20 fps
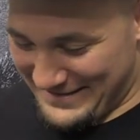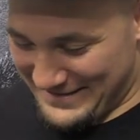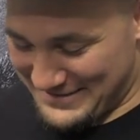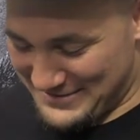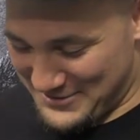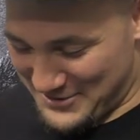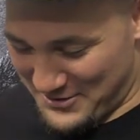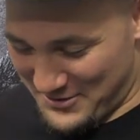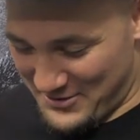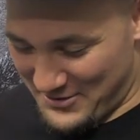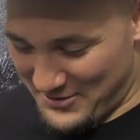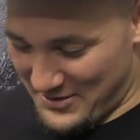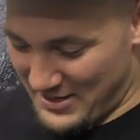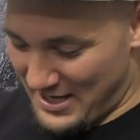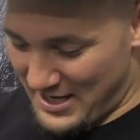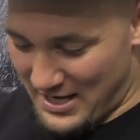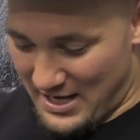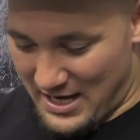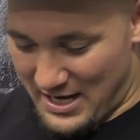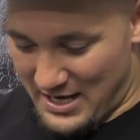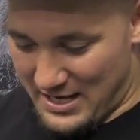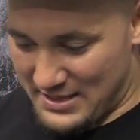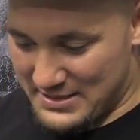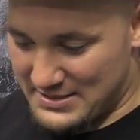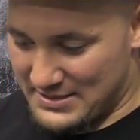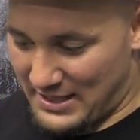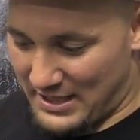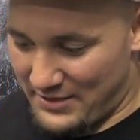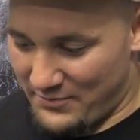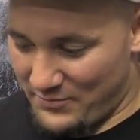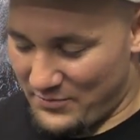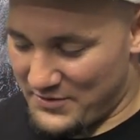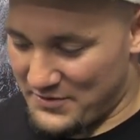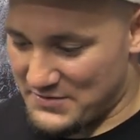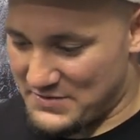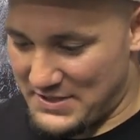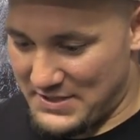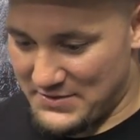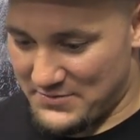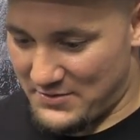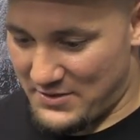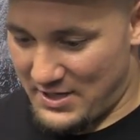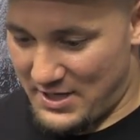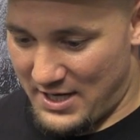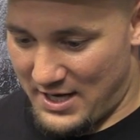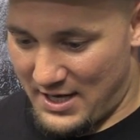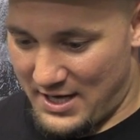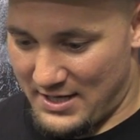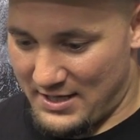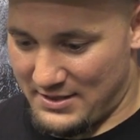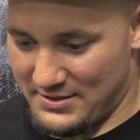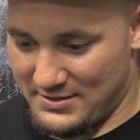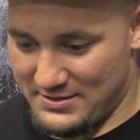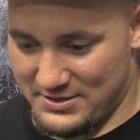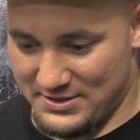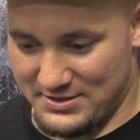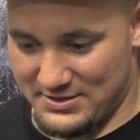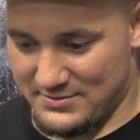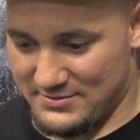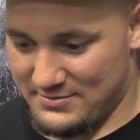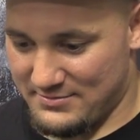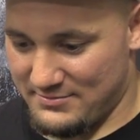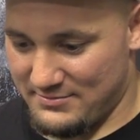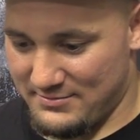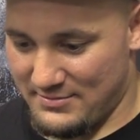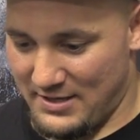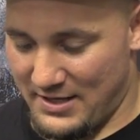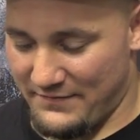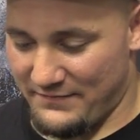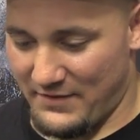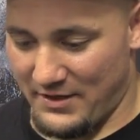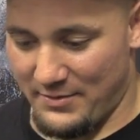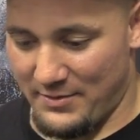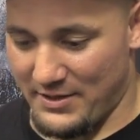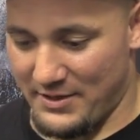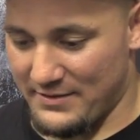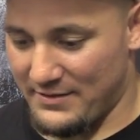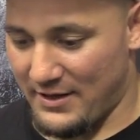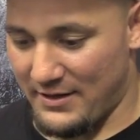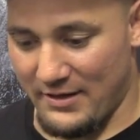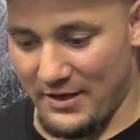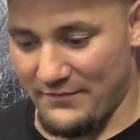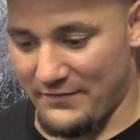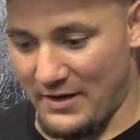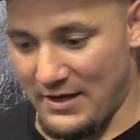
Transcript: So it's kind of one of those things where I just have done it my entire life,